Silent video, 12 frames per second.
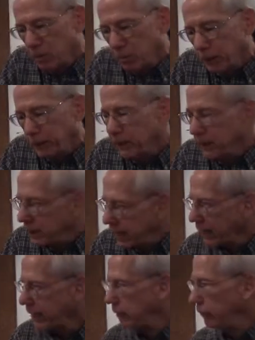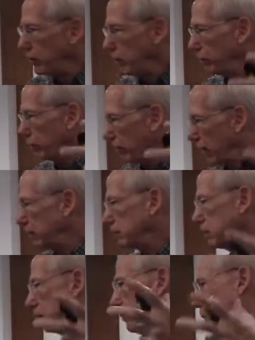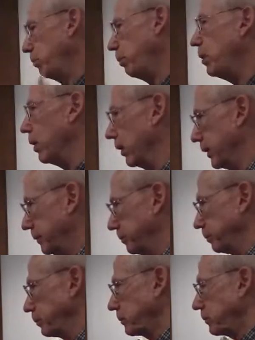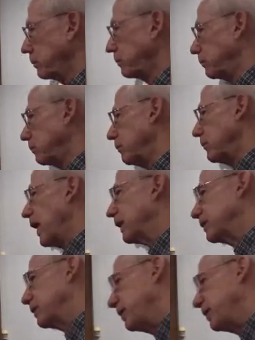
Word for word: But the date of the events of the book, that's